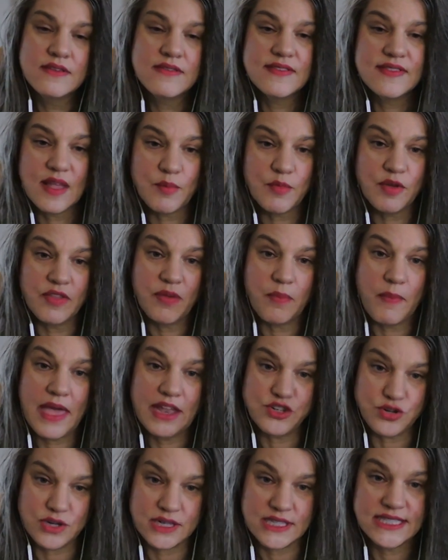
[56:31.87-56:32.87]
some of the
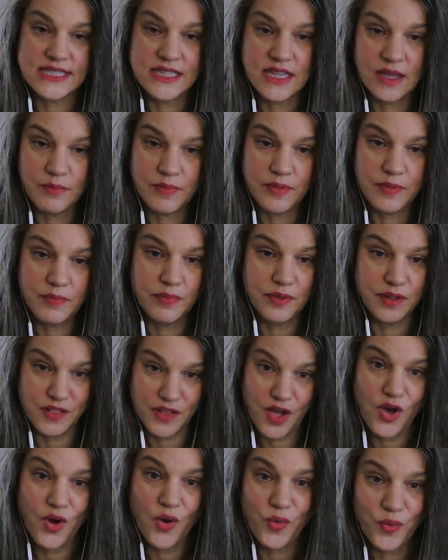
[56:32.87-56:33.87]
metrics dip
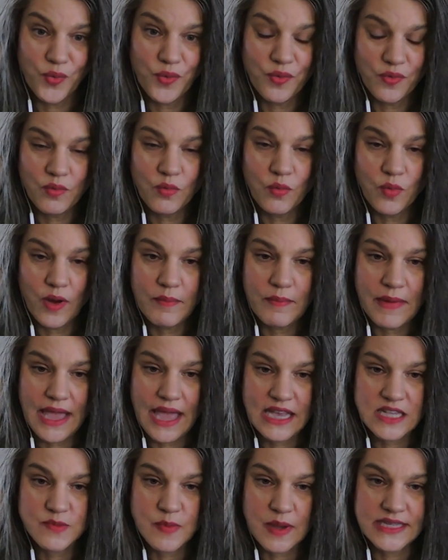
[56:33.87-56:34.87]
below what
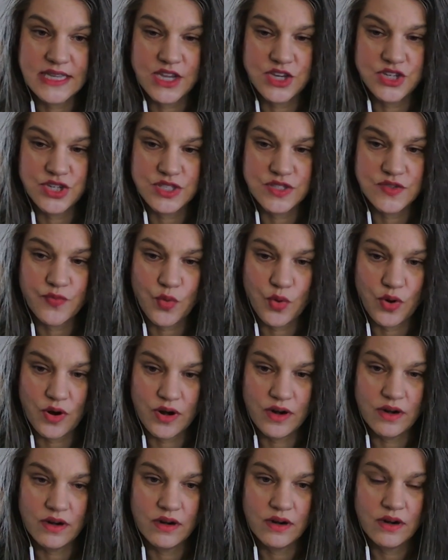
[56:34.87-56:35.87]
my expectations
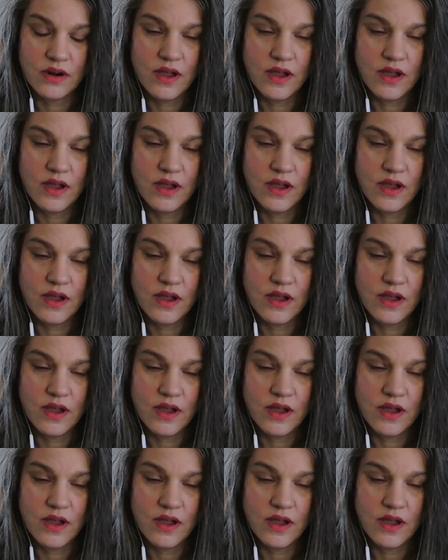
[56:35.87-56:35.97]
for.